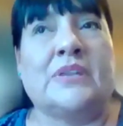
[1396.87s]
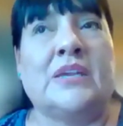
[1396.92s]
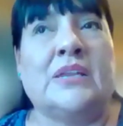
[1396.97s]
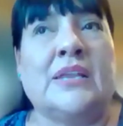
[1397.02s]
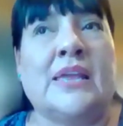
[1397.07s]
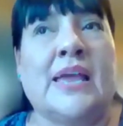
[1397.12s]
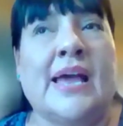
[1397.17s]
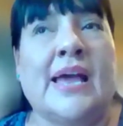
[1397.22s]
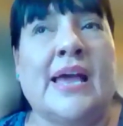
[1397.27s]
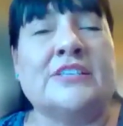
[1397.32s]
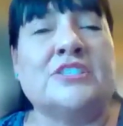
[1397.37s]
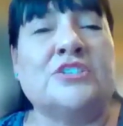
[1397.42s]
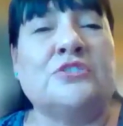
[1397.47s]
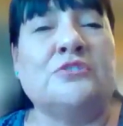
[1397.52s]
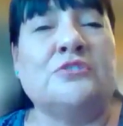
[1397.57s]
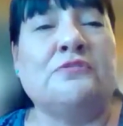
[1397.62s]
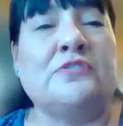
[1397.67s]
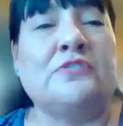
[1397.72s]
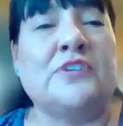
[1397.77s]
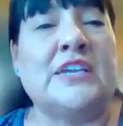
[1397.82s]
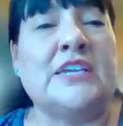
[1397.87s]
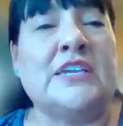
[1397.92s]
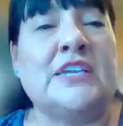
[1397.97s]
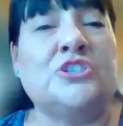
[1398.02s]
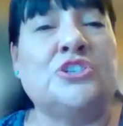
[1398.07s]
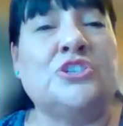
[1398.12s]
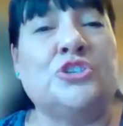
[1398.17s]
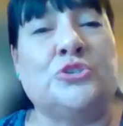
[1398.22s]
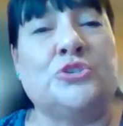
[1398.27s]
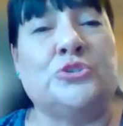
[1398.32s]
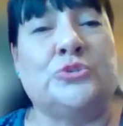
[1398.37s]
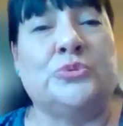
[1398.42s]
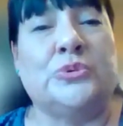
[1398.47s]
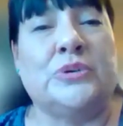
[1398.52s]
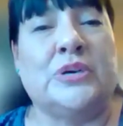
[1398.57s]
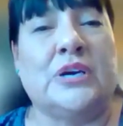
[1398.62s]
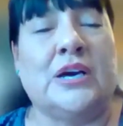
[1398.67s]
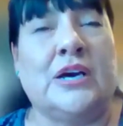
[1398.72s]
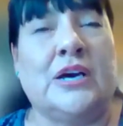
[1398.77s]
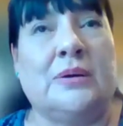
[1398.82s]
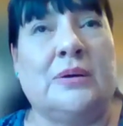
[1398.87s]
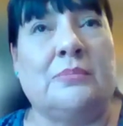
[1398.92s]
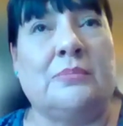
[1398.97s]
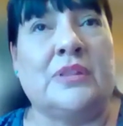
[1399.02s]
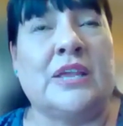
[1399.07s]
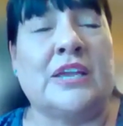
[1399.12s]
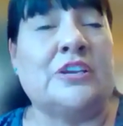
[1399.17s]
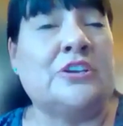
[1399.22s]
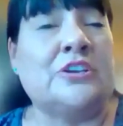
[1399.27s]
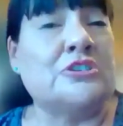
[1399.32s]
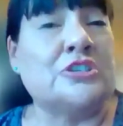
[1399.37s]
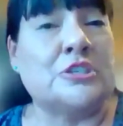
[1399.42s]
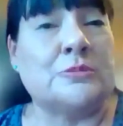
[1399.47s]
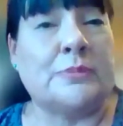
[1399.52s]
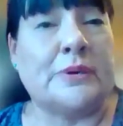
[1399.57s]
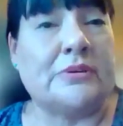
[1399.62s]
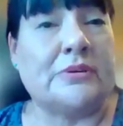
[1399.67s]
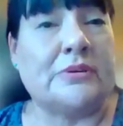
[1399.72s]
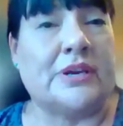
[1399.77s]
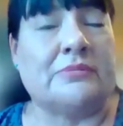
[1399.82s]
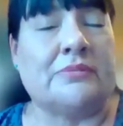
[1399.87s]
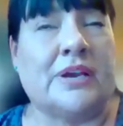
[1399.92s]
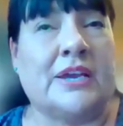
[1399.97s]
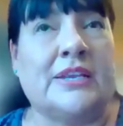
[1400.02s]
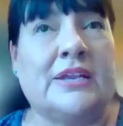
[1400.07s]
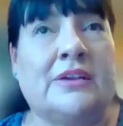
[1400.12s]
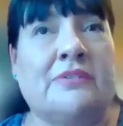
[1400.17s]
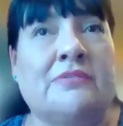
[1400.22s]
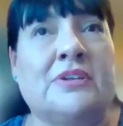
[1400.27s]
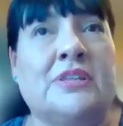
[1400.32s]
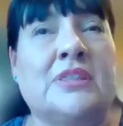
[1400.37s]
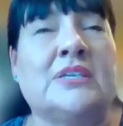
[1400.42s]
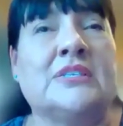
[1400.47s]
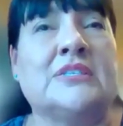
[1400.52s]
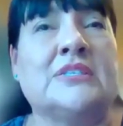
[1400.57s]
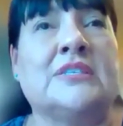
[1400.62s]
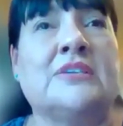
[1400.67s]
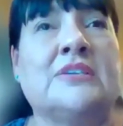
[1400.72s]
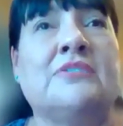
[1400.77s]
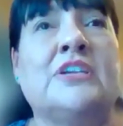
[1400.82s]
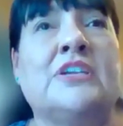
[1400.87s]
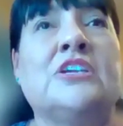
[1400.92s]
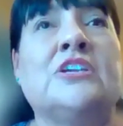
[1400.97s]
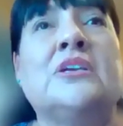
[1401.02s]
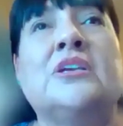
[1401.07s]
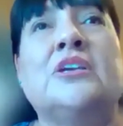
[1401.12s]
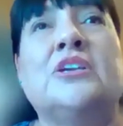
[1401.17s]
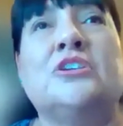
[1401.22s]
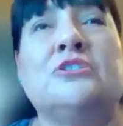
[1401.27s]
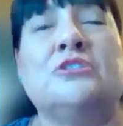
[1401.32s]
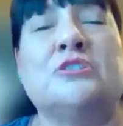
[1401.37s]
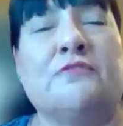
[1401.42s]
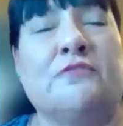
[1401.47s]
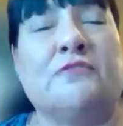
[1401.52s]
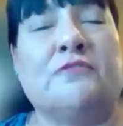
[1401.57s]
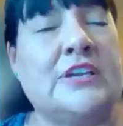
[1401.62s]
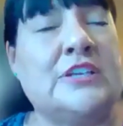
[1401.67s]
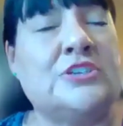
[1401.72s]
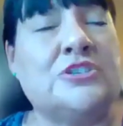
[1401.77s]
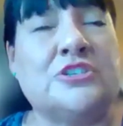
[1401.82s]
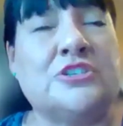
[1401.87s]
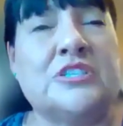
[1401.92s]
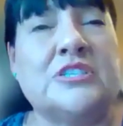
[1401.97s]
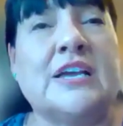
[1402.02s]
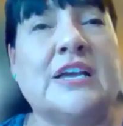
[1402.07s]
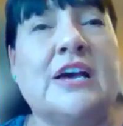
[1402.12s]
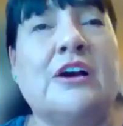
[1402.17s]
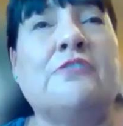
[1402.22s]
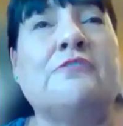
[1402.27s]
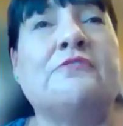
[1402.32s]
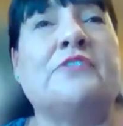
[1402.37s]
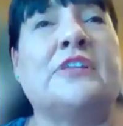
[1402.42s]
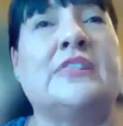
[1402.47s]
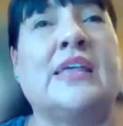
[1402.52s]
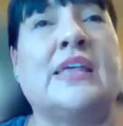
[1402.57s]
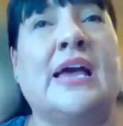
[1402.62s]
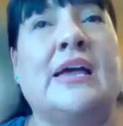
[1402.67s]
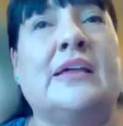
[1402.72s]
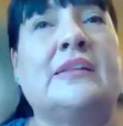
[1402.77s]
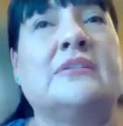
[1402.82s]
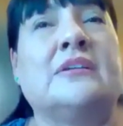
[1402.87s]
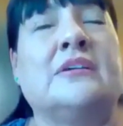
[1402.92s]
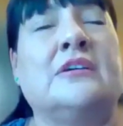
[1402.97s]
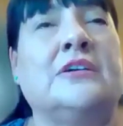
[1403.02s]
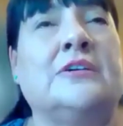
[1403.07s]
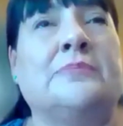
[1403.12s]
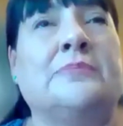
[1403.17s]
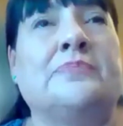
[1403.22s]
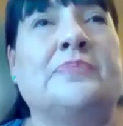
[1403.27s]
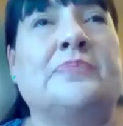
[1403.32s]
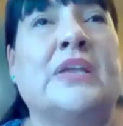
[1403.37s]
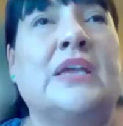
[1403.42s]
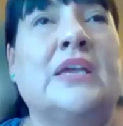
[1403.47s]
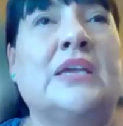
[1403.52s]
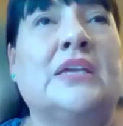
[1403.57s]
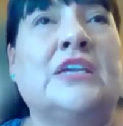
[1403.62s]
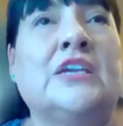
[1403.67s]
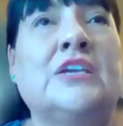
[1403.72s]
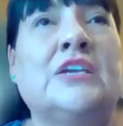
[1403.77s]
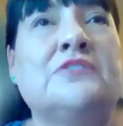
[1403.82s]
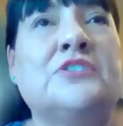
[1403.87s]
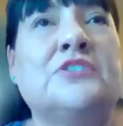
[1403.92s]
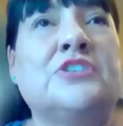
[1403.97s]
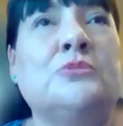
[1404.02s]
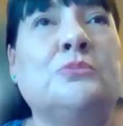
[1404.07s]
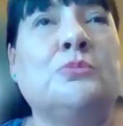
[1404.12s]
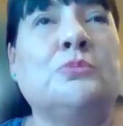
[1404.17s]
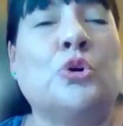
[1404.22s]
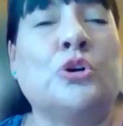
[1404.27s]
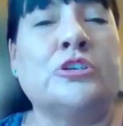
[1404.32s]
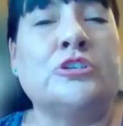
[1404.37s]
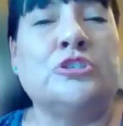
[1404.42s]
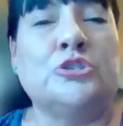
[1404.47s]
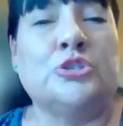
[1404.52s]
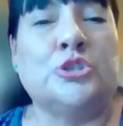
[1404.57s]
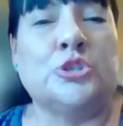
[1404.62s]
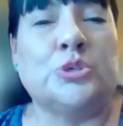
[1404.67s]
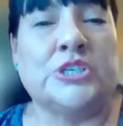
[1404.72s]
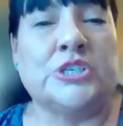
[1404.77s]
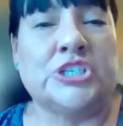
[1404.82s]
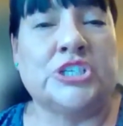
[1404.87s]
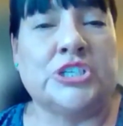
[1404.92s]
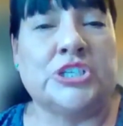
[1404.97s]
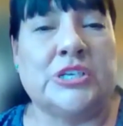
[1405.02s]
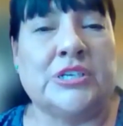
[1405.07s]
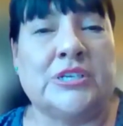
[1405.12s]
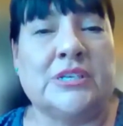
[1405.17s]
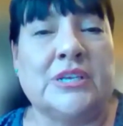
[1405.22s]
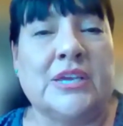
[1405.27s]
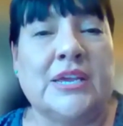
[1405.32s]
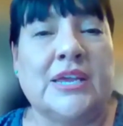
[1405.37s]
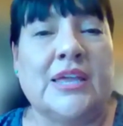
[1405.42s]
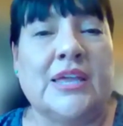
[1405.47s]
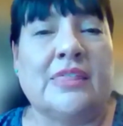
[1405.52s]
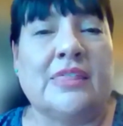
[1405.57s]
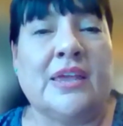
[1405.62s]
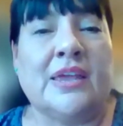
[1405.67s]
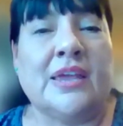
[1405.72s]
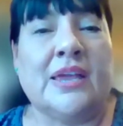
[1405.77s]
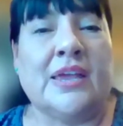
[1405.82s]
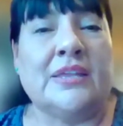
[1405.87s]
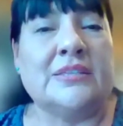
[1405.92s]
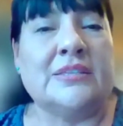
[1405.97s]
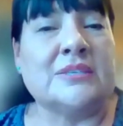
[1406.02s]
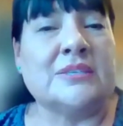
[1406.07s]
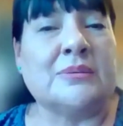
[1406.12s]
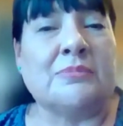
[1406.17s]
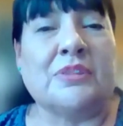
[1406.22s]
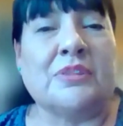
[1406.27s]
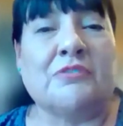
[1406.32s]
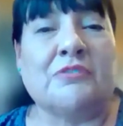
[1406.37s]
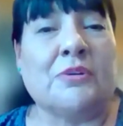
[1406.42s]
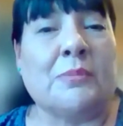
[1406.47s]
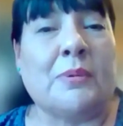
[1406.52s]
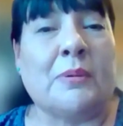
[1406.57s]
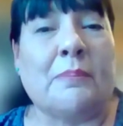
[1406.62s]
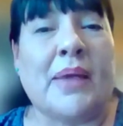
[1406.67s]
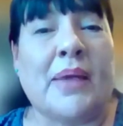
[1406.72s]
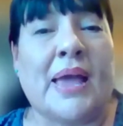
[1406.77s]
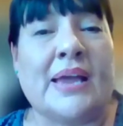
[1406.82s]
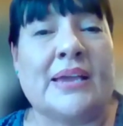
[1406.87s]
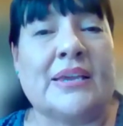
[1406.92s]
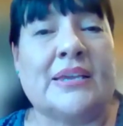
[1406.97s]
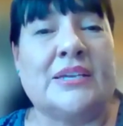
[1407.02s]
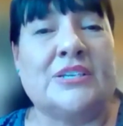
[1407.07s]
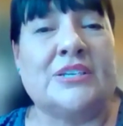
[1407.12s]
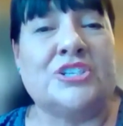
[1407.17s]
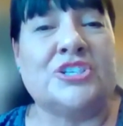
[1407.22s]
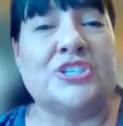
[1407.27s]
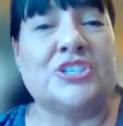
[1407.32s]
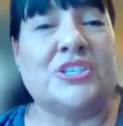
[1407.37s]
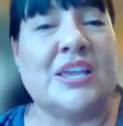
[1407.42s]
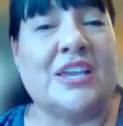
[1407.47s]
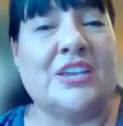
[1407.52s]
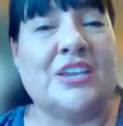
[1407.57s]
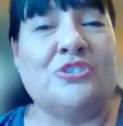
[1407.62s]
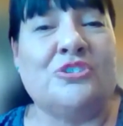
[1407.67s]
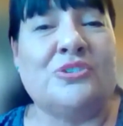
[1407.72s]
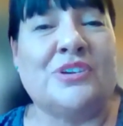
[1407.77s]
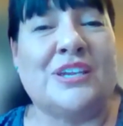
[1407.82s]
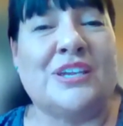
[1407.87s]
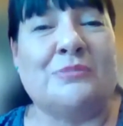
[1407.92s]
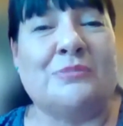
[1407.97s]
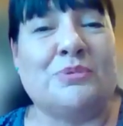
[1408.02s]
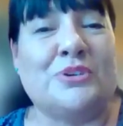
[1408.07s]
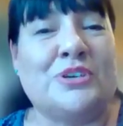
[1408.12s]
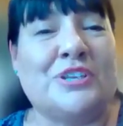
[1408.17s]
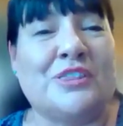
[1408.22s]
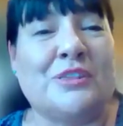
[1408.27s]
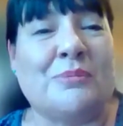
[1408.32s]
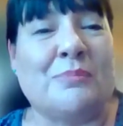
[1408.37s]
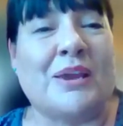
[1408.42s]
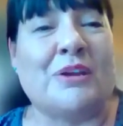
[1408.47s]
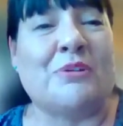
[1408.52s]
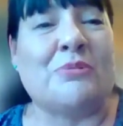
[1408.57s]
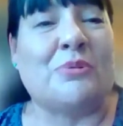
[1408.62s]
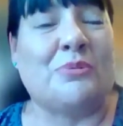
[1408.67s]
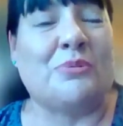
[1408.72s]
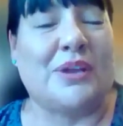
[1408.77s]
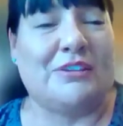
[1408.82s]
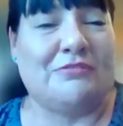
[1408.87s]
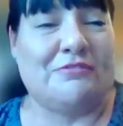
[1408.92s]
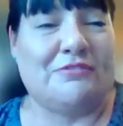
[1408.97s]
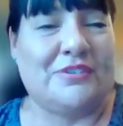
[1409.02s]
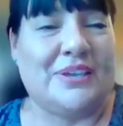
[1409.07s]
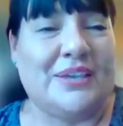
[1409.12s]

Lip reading: It has to feed you like your spirit, right? Everything's living. You feed yourself, and that gives you more nutrition than something from a package that you can put in the microwave,